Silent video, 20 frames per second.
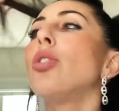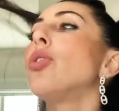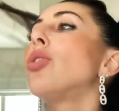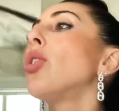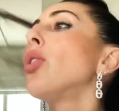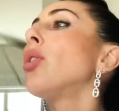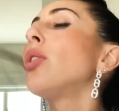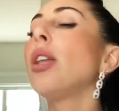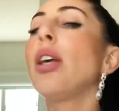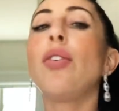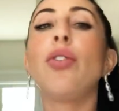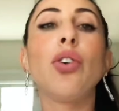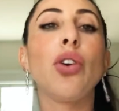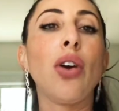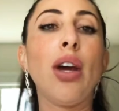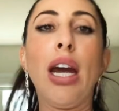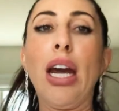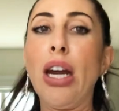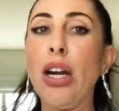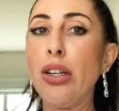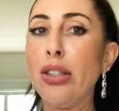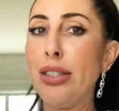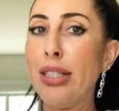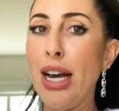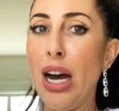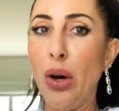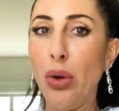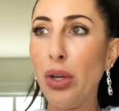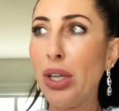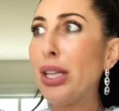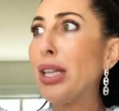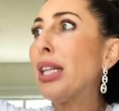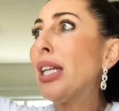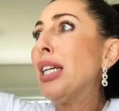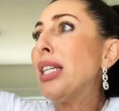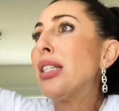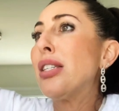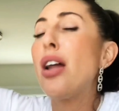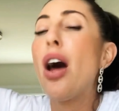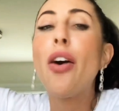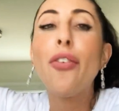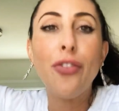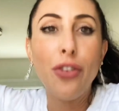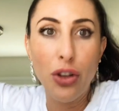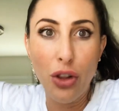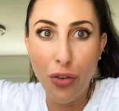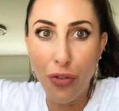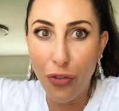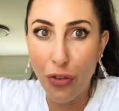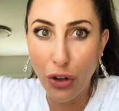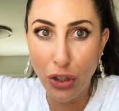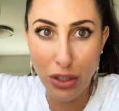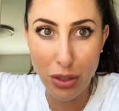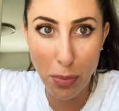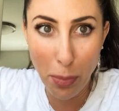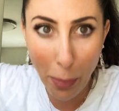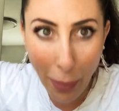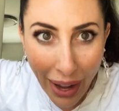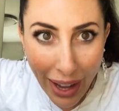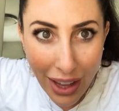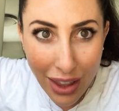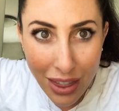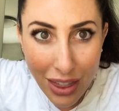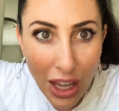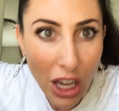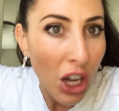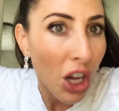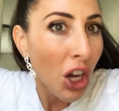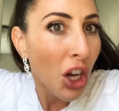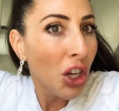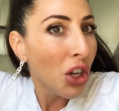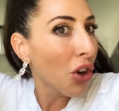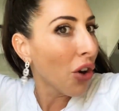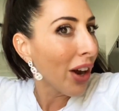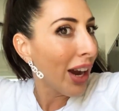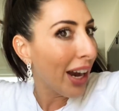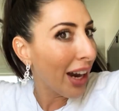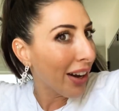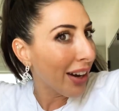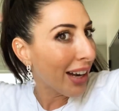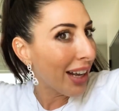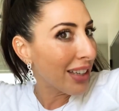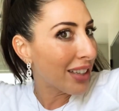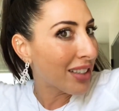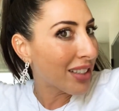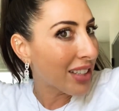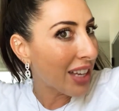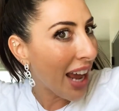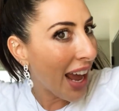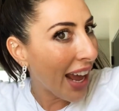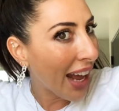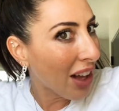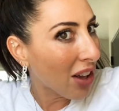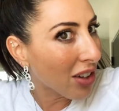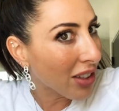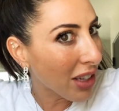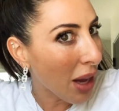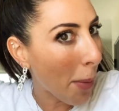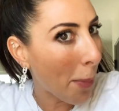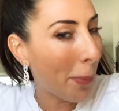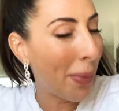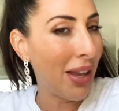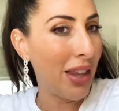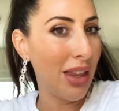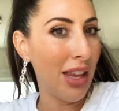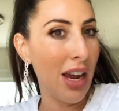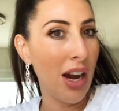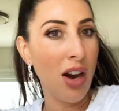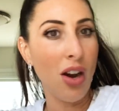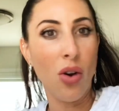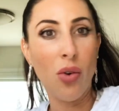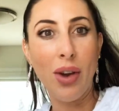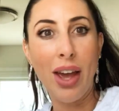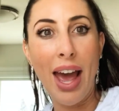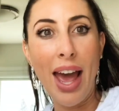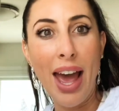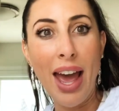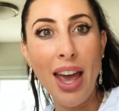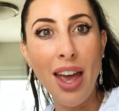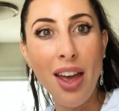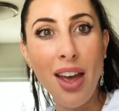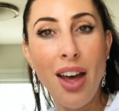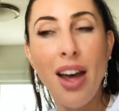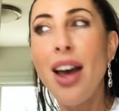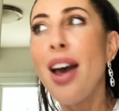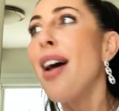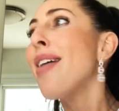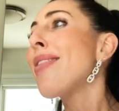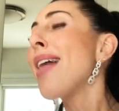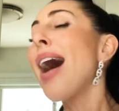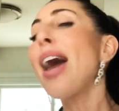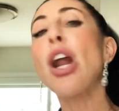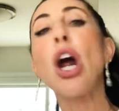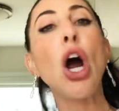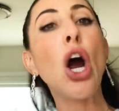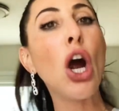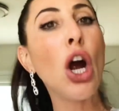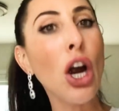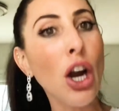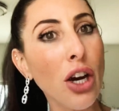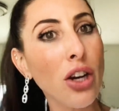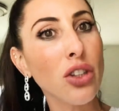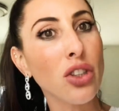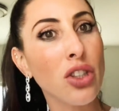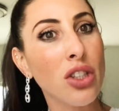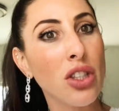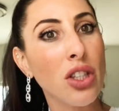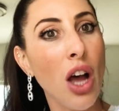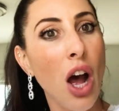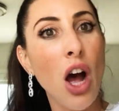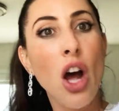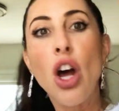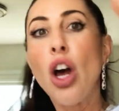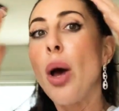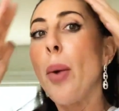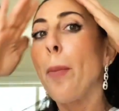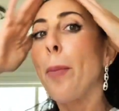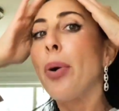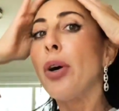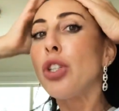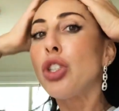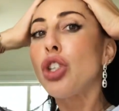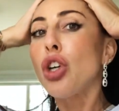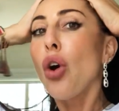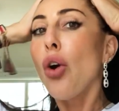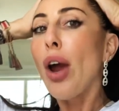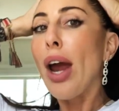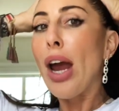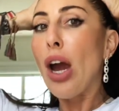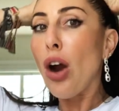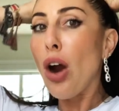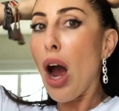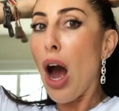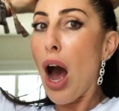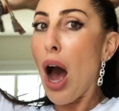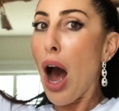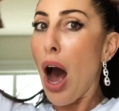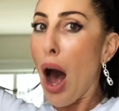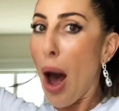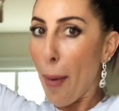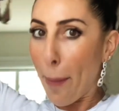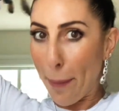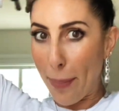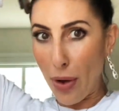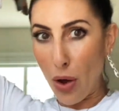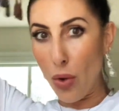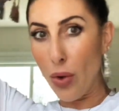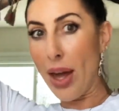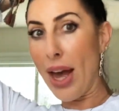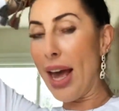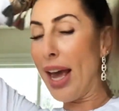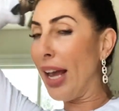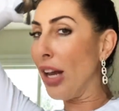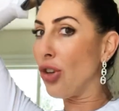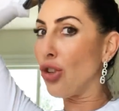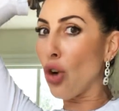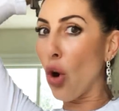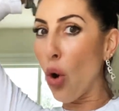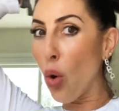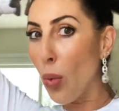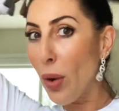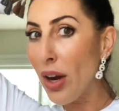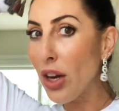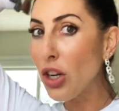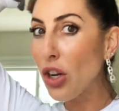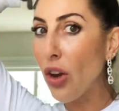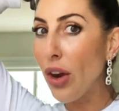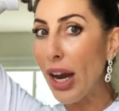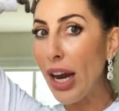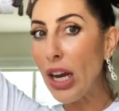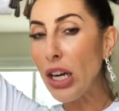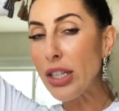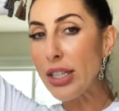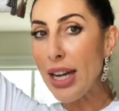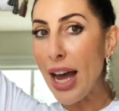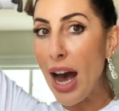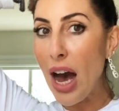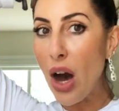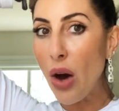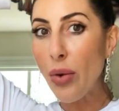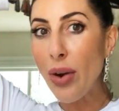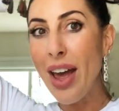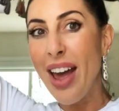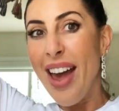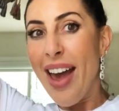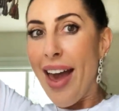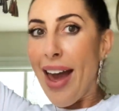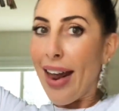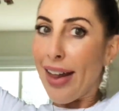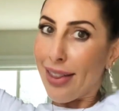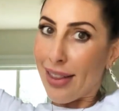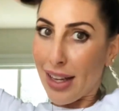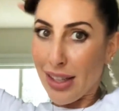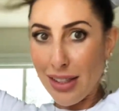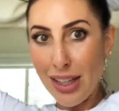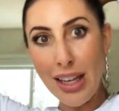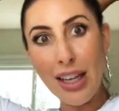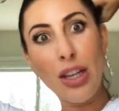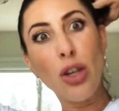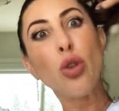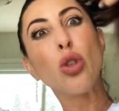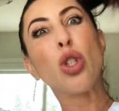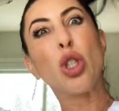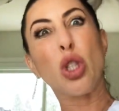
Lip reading: Don't leave your hair down, at least not for the first month. Your hair gets tangled up in there, okay? That hurts. Put your hair up, okay? Don't wear your hair down unless you